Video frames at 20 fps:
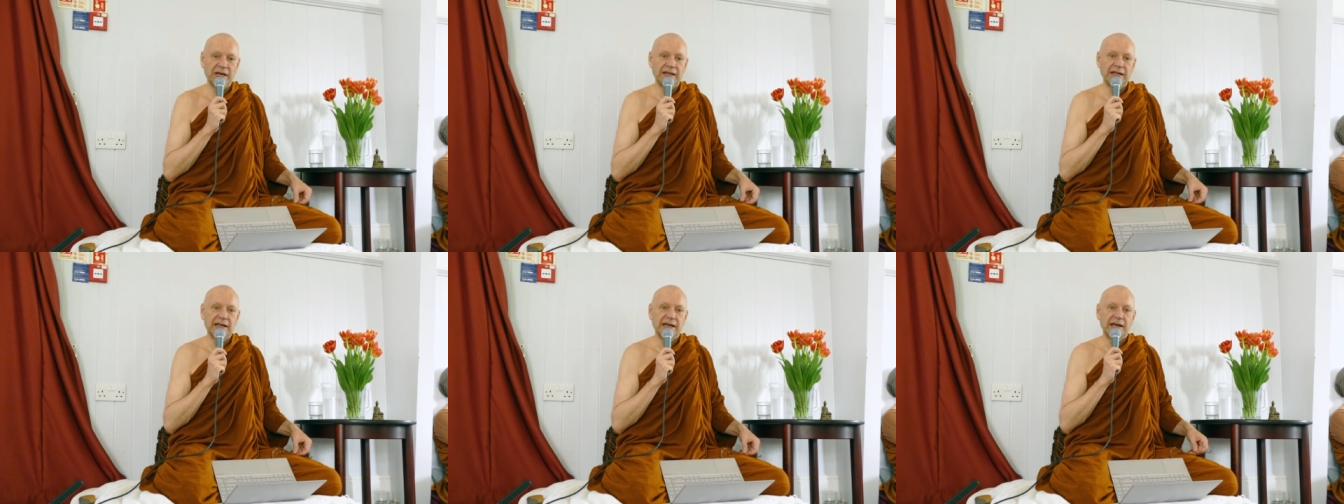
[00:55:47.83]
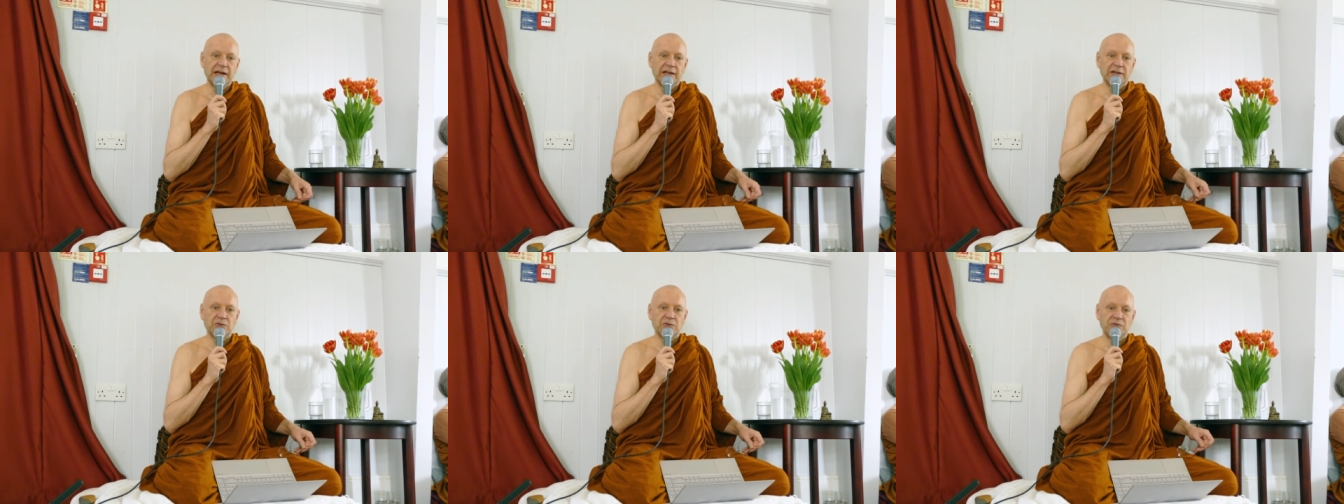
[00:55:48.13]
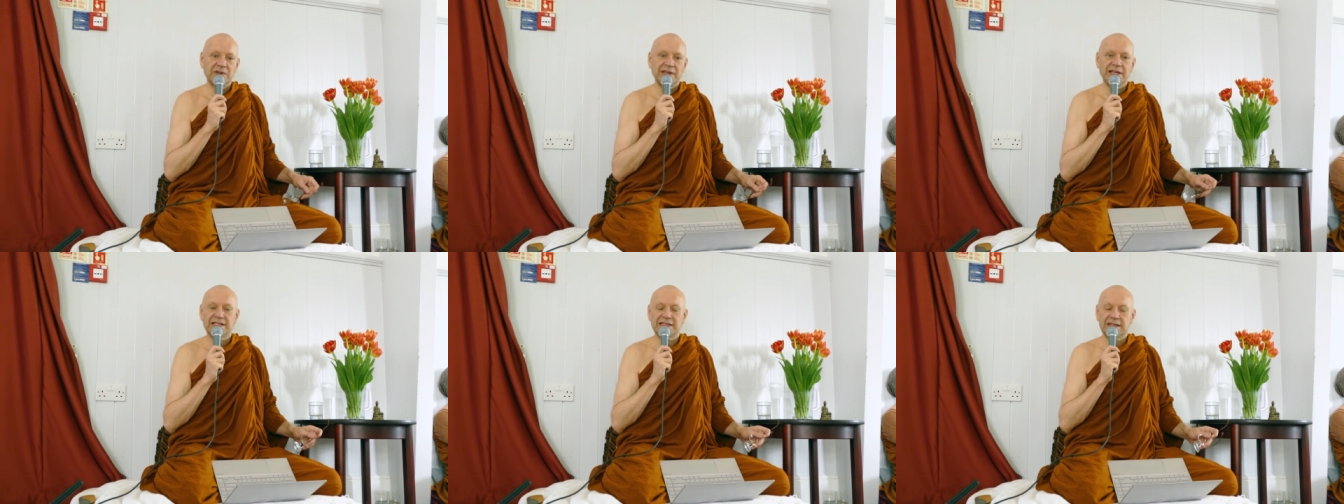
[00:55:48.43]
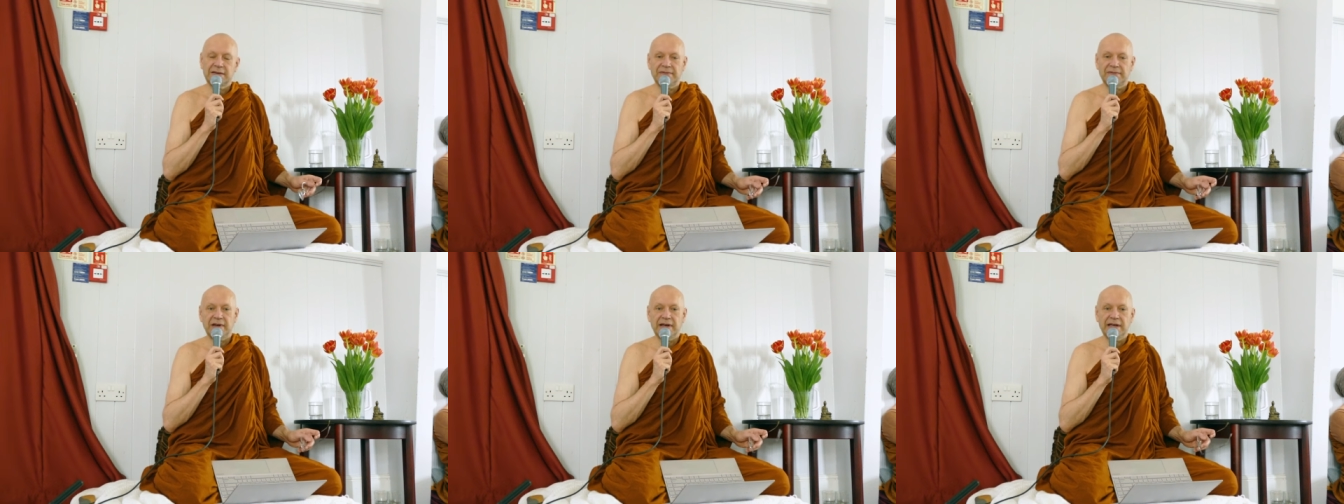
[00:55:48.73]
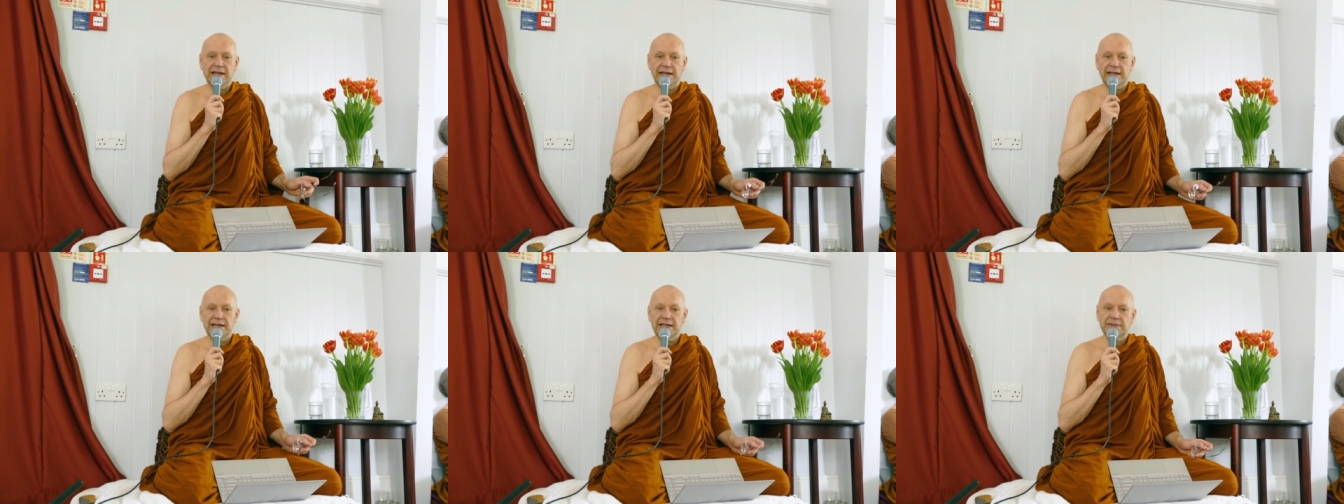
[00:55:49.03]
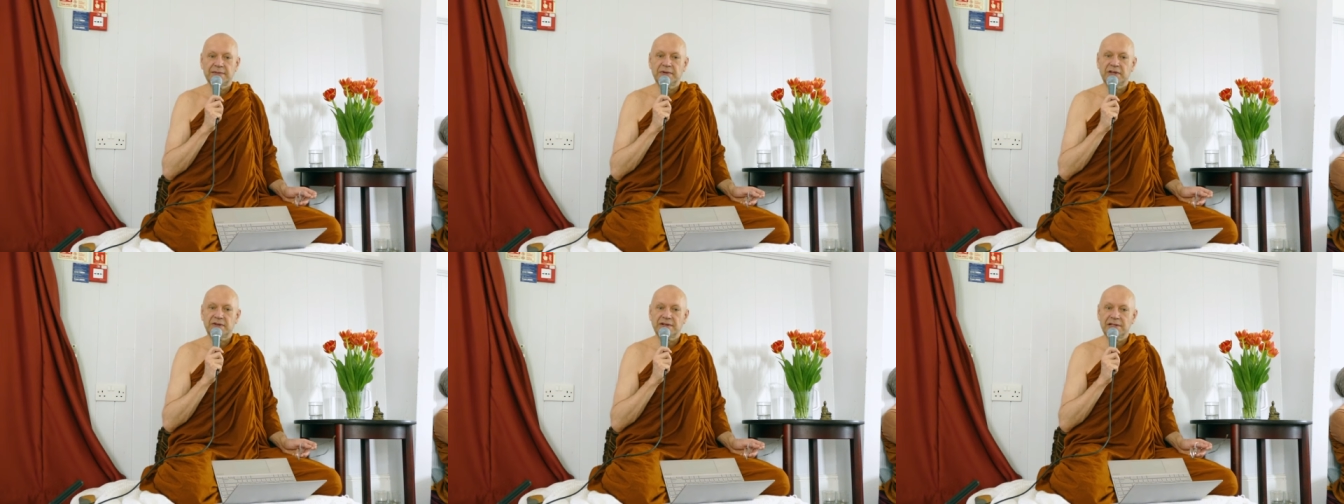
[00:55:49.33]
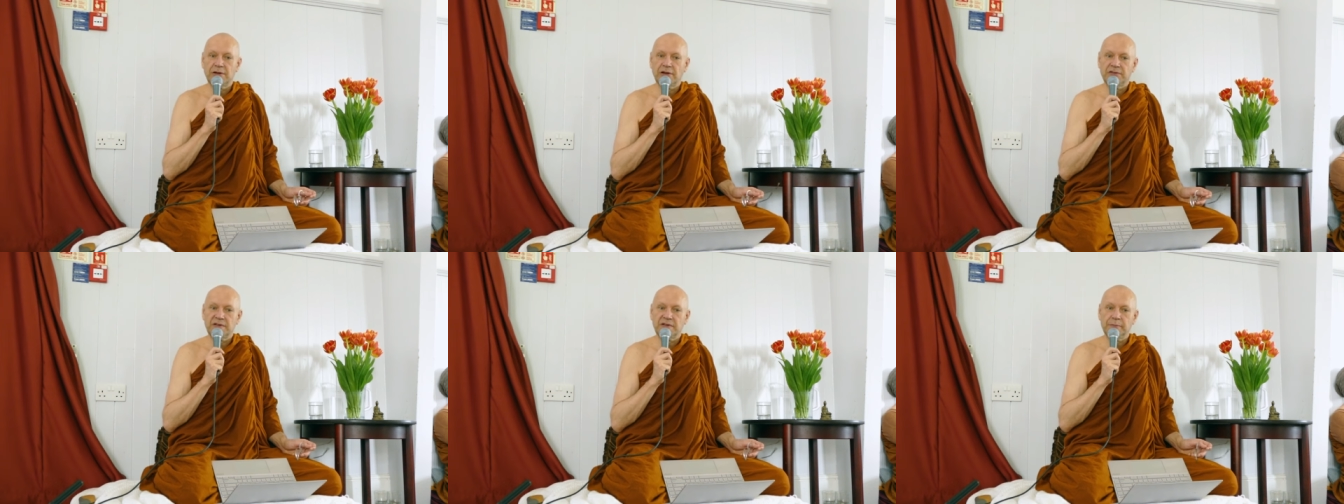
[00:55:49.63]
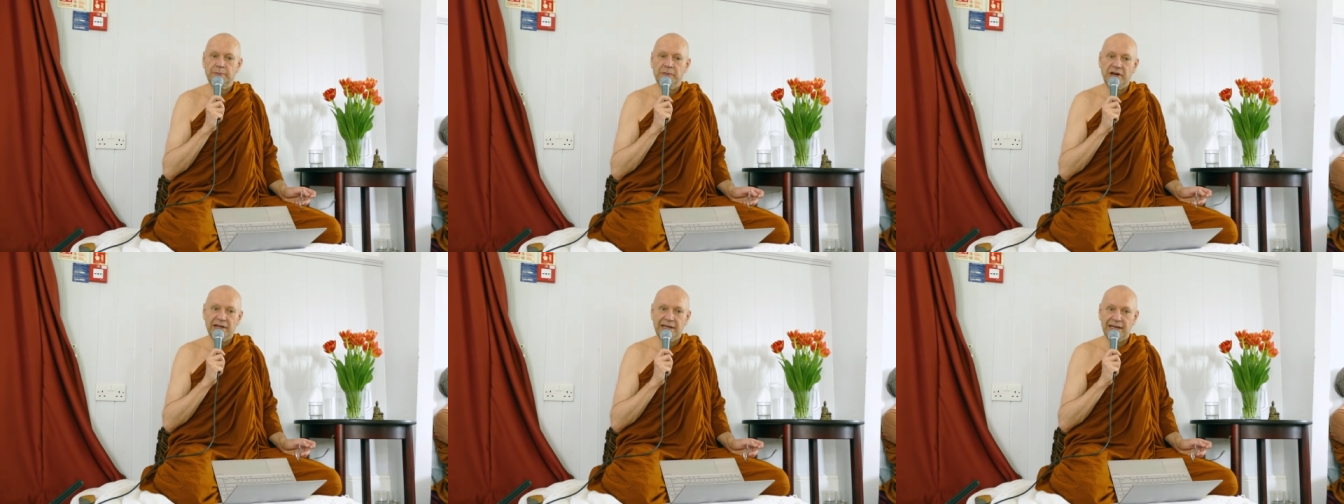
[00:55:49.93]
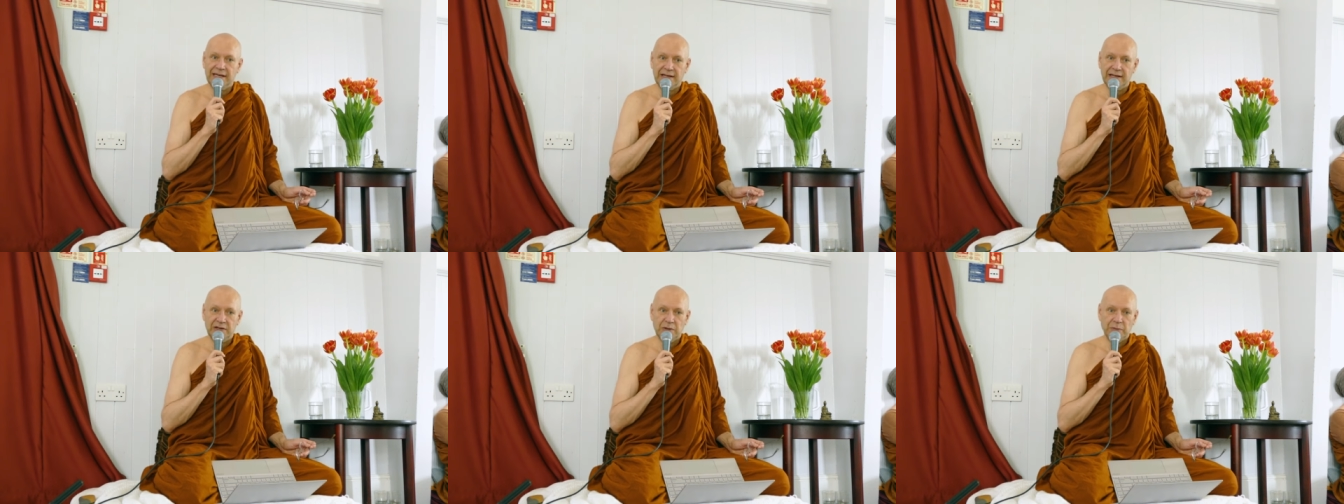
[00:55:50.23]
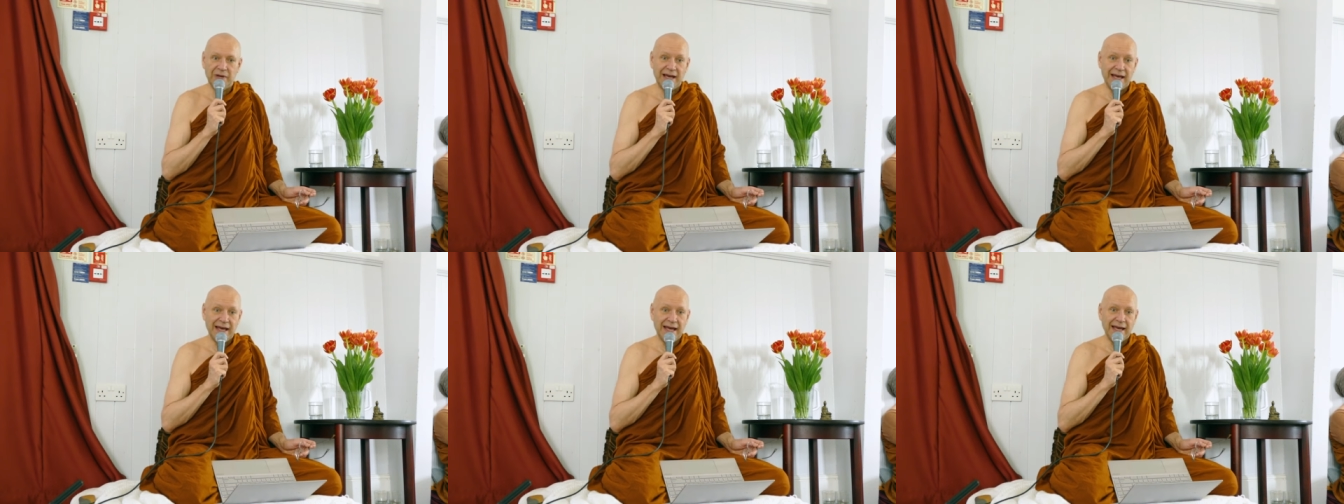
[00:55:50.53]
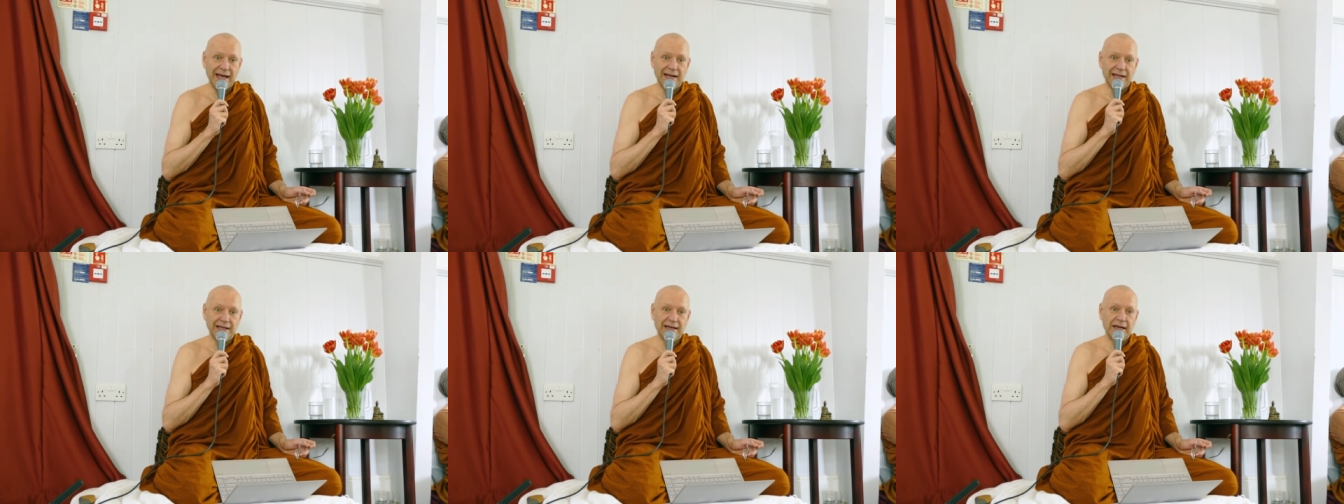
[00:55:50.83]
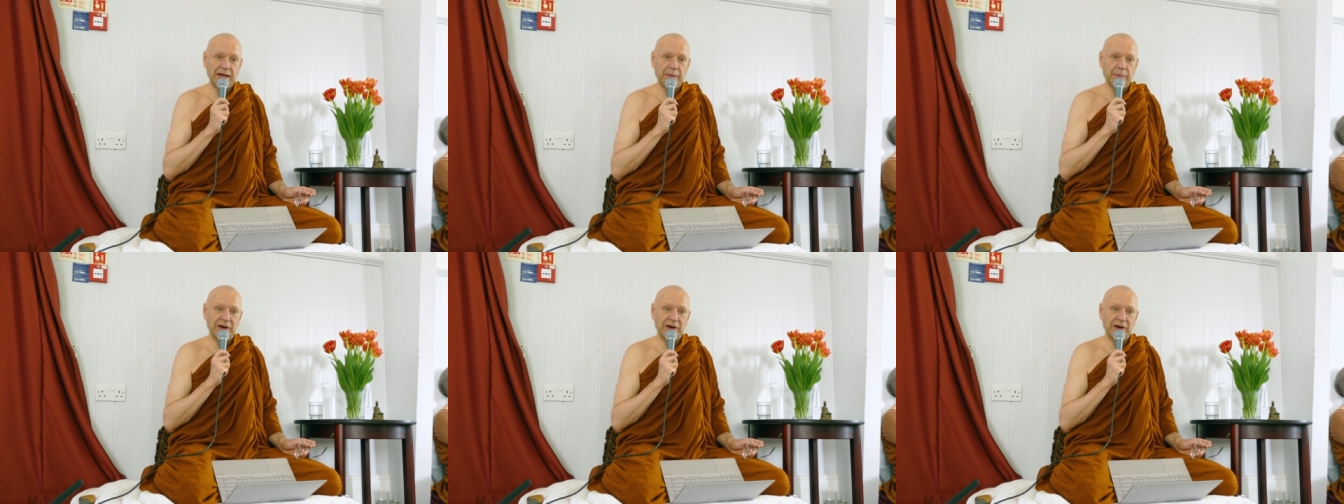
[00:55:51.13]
And the reason they're fighting is because lots of money to be had yeah,